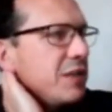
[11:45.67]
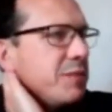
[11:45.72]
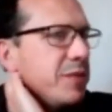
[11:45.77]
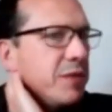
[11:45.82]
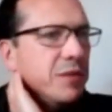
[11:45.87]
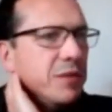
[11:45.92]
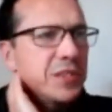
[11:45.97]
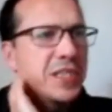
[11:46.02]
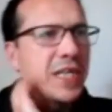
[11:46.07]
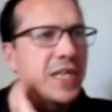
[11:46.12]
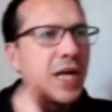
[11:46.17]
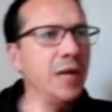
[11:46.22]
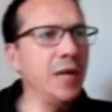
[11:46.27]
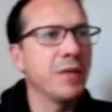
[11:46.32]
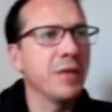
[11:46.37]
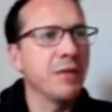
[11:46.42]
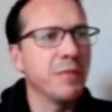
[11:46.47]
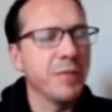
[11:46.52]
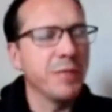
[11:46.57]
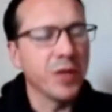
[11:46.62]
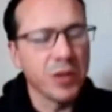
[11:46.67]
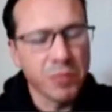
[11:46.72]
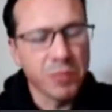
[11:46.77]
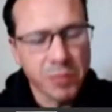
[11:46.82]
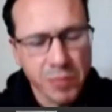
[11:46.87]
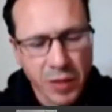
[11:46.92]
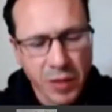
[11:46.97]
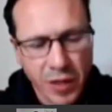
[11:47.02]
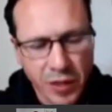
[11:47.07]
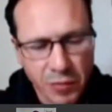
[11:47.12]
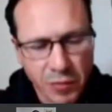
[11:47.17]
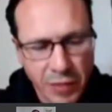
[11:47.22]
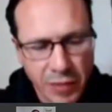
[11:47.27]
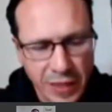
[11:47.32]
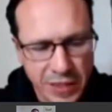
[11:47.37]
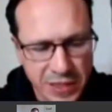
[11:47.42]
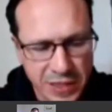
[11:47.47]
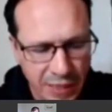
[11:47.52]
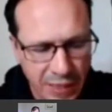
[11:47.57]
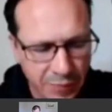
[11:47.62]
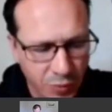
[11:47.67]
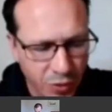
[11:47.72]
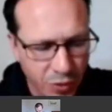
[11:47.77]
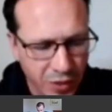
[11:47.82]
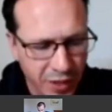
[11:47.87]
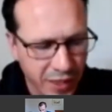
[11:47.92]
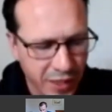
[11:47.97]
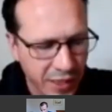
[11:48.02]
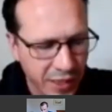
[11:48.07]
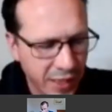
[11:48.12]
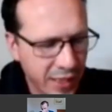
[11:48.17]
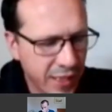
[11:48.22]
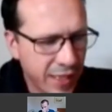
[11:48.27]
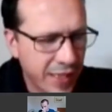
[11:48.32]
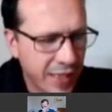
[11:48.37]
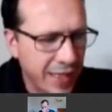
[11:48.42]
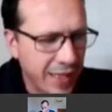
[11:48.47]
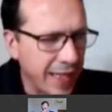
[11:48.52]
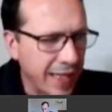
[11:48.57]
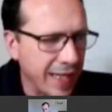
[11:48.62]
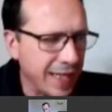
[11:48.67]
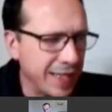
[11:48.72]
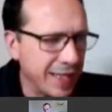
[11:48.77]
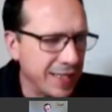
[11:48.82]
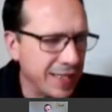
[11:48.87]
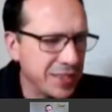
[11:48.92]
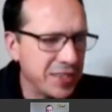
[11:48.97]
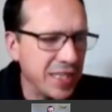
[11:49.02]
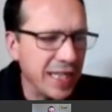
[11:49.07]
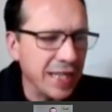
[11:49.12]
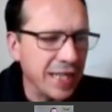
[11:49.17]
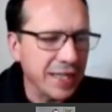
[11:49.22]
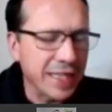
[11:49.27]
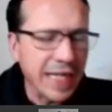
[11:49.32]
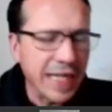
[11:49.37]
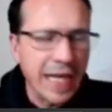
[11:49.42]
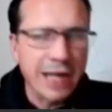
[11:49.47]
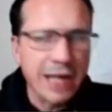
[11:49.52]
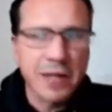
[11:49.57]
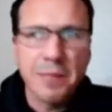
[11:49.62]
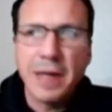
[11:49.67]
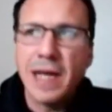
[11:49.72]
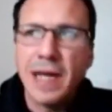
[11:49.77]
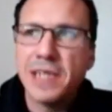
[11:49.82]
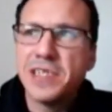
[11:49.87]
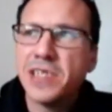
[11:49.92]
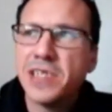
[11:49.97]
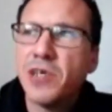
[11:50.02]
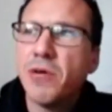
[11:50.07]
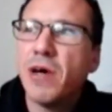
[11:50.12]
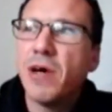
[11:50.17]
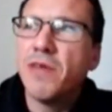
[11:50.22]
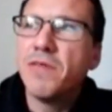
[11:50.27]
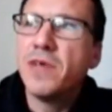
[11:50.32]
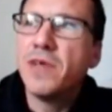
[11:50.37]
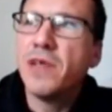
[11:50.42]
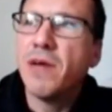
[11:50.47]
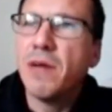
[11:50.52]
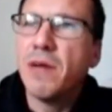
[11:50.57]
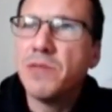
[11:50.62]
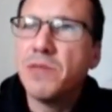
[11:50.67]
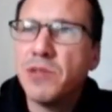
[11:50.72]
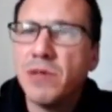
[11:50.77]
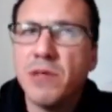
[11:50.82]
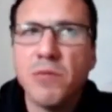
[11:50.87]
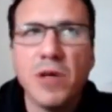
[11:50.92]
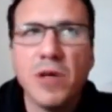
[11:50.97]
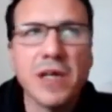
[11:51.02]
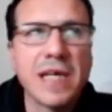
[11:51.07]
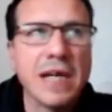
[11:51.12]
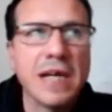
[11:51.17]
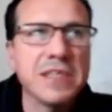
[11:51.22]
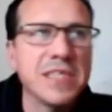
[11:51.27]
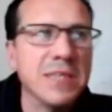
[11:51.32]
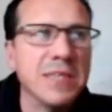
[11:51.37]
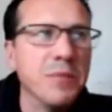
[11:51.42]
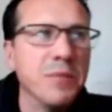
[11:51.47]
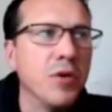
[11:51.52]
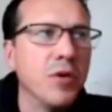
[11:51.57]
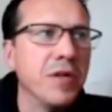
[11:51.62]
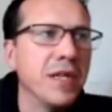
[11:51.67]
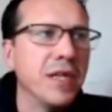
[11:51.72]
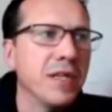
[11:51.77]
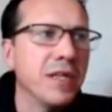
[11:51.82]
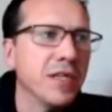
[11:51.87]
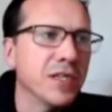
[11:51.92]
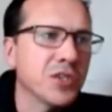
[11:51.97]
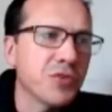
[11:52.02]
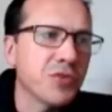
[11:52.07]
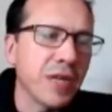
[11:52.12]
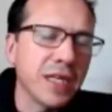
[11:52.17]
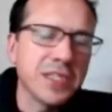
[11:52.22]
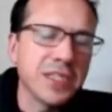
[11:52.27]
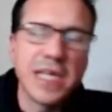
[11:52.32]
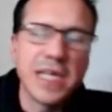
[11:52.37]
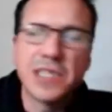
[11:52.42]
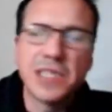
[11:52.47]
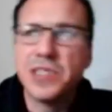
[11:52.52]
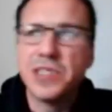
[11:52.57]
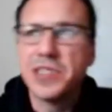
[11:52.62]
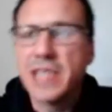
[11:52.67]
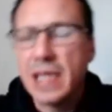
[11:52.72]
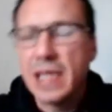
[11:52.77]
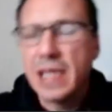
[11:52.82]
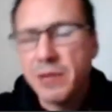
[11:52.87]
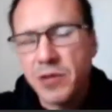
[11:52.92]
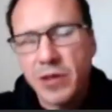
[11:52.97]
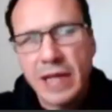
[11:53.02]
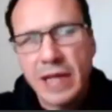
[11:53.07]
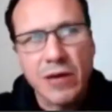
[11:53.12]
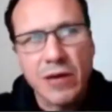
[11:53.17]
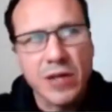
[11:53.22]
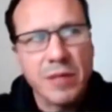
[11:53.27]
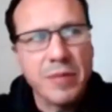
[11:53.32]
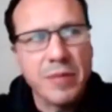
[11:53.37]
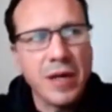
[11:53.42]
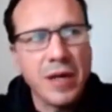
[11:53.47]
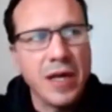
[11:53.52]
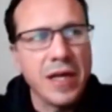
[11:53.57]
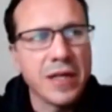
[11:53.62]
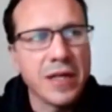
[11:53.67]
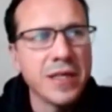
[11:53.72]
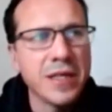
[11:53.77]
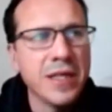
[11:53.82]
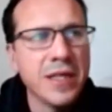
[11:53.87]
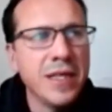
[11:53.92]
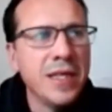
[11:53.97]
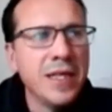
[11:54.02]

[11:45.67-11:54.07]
She's been doing a CIP with me on a Wednesday morning, and she let the cat in the bag. She said, I'm doing the workouts in the morning, the strength sessions, then I'm going out on a bike.